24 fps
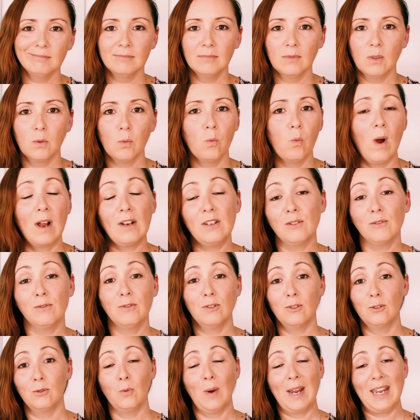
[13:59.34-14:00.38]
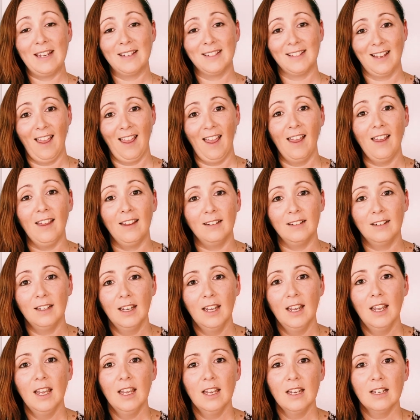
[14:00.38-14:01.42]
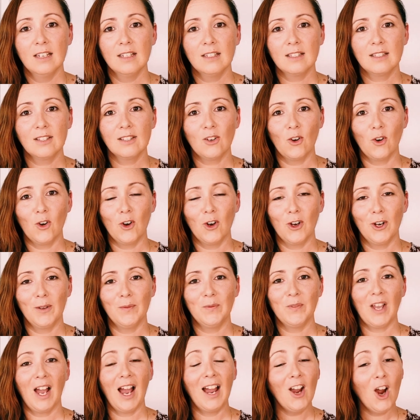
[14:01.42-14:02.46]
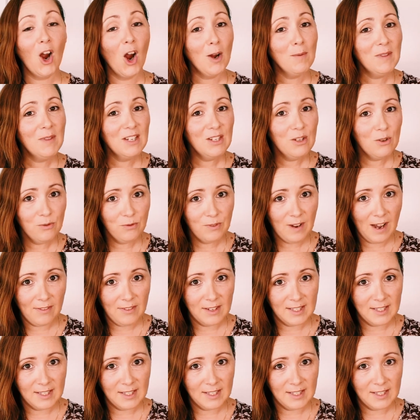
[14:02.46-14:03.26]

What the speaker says: wonderful weeks ahead. So I hope that you found this